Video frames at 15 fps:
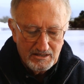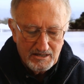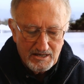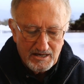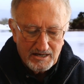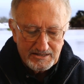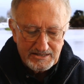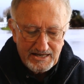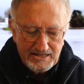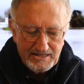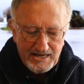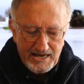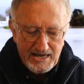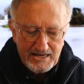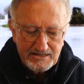On the other
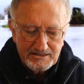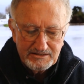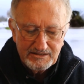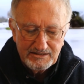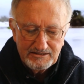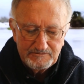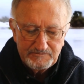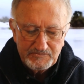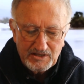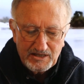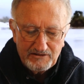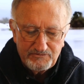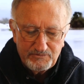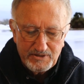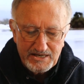hand,
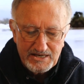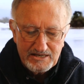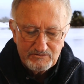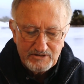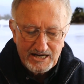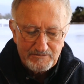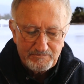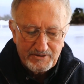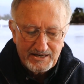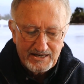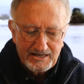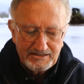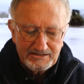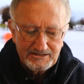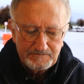if we,
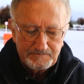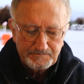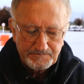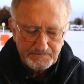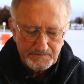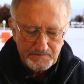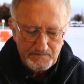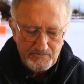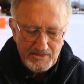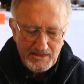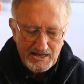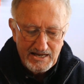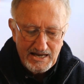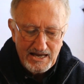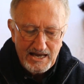ratepayers,
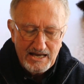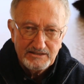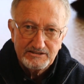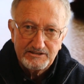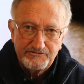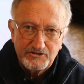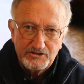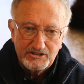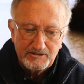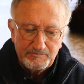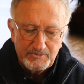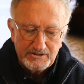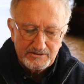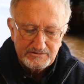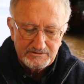are asked to foot the
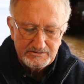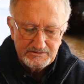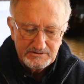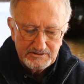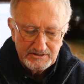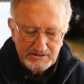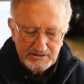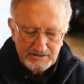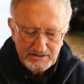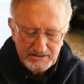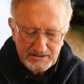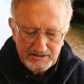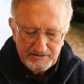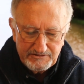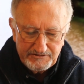bill
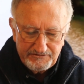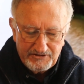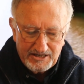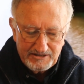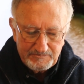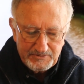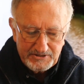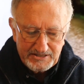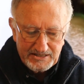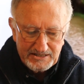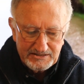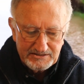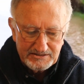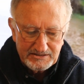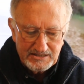for flood
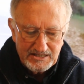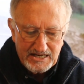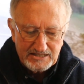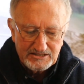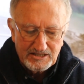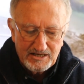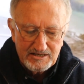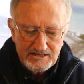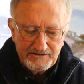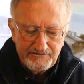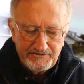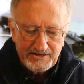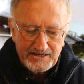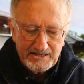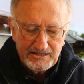protection, it's only
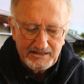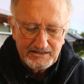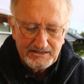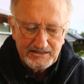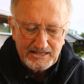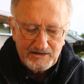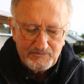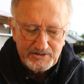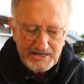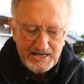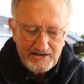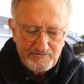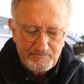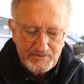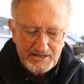fair that we
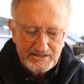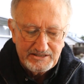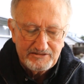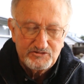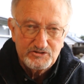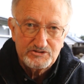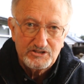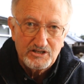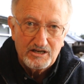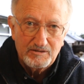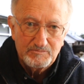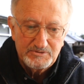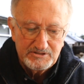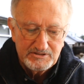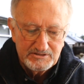have meaningful
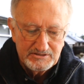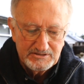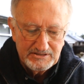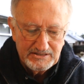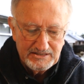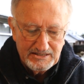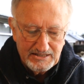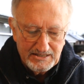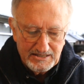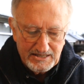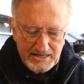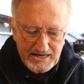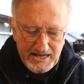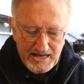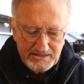jobs
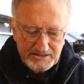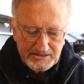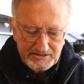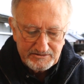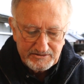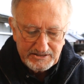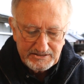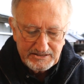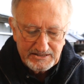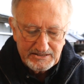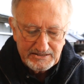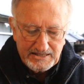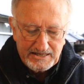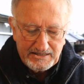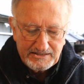in our district
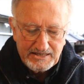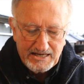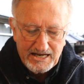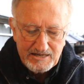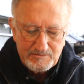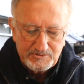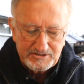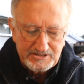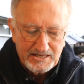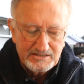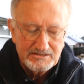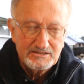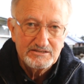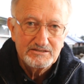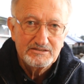that enables
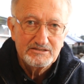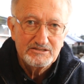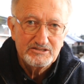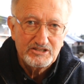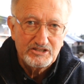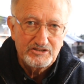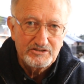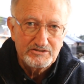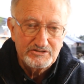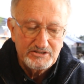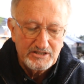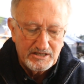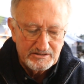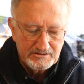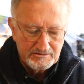us to do so.